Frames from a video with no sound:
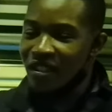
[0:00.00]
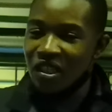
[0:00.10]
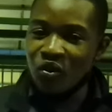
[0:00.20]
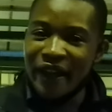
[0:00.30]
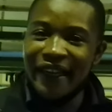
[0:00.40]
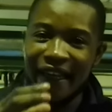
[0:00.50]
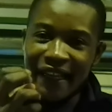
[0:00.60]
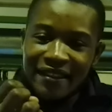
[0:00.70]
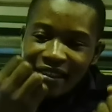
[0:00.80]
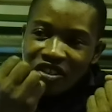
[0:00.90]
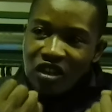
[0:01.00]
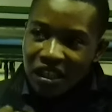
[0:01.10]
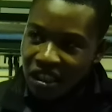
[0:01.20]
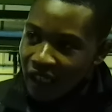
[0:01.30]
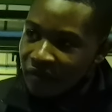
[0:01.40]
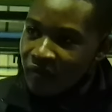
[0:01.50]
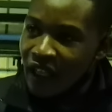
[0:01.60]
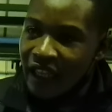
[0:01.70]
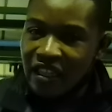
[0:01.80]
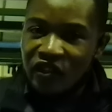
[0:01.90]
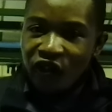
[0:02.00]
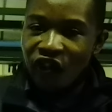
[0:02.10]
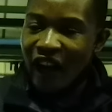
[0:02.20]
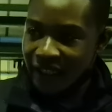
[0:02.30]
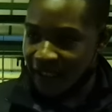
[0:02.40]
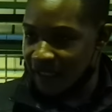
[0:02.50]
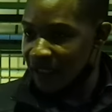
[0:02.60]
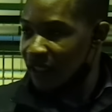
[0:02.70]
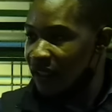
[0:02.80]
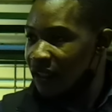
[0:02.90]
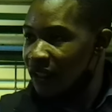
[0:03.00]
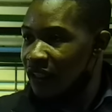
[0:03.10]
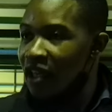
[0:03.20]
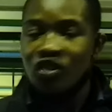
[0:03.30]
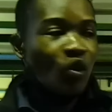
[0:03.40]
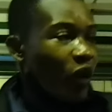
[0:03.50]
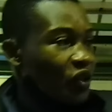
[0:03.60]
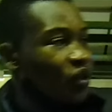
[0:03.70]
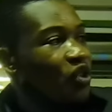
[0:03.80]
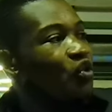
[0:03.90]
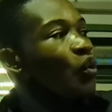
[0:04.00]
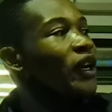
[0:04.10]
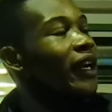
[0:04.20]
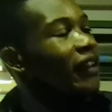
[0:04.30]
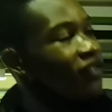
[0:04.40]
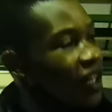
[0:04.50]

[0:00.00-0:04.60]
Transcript: that wine lacks structure? It's flat. So what we do, we leave